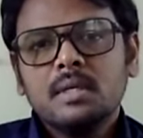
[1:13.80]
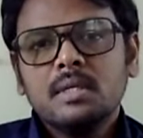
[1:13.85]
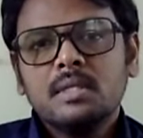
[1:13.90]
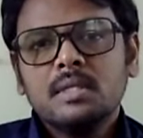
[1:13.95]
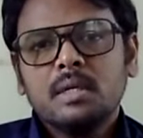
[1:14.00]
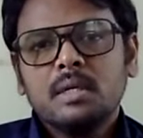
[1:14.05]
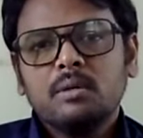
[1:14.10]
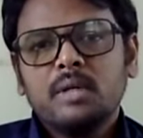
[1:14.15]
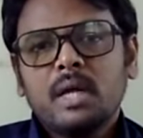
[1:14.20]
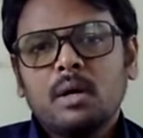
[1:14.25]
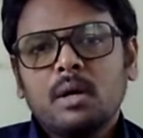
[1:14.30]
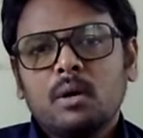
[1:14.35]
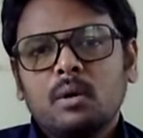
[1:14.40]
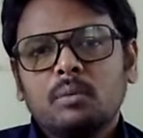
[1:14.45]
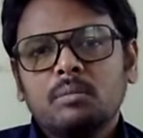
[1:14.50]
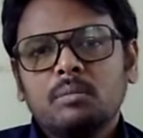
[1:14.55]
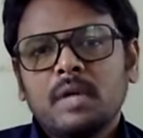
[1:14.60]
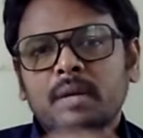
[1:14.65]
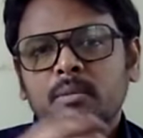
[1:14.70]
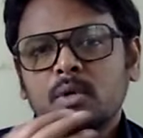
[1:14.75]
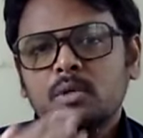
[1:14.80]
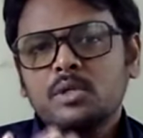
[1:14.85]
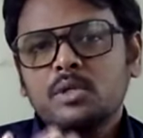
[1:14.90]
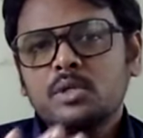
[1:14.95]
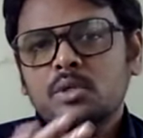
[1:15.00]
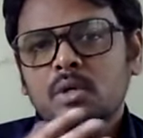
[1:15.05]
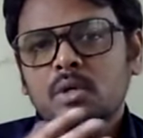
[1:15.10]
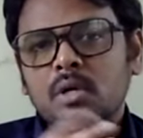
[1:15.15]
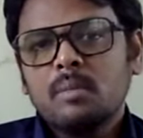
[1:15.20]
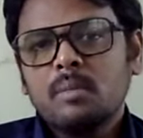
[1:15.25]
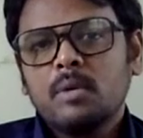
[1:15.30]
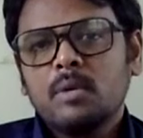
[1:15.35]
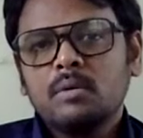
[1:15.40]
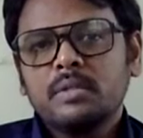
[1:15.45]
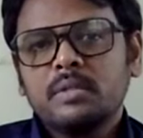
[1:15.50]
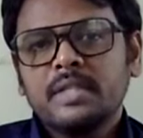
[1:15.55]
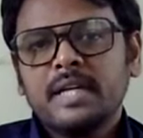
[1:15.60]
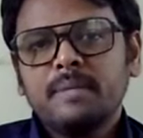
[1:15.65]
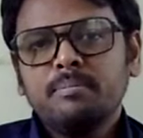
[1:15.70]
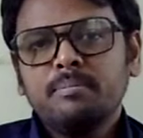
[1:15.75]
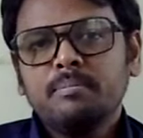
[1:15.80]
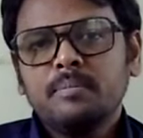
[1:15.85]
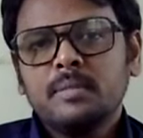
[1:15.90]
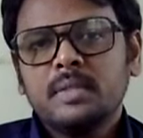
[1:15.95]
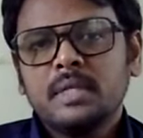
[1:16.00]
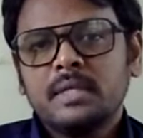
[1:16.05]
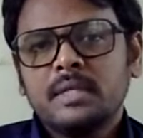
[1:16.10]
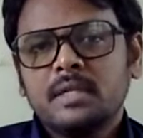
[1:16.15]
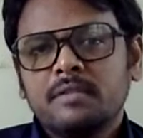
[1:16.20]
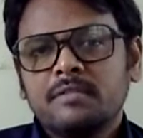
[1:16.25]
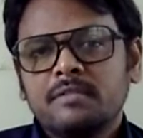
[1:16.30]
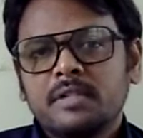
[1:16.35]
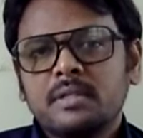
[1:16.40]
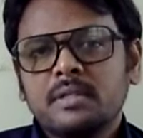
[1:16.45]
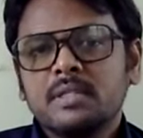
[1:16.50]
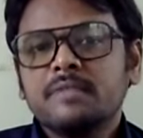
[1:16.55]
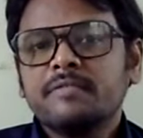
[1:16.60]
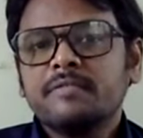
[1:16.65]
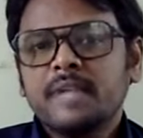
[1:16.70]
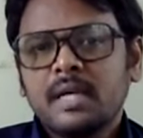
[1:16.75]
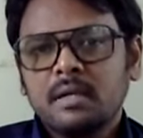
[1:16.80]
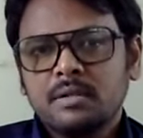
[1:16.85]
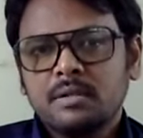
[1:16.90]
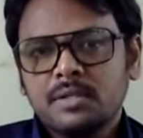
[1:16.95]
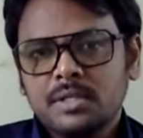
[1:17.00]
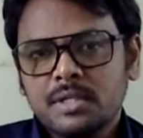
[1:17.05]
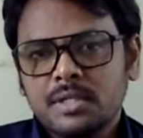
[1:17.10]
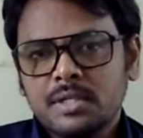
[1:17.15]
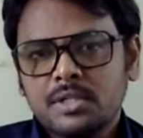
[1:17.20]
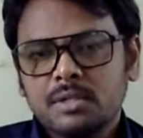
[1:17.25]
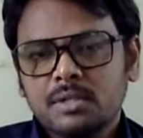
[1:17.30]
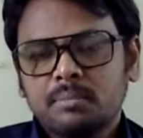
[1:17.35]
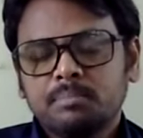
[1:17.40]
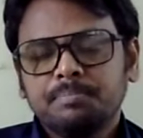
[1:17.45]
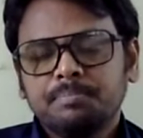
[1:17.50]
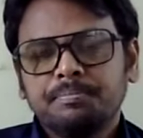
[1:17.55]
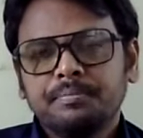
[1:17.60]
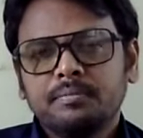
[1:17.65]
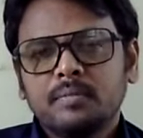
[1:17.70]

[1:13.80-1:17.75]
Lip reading: So now I'm going to talk about them, the different fallacies.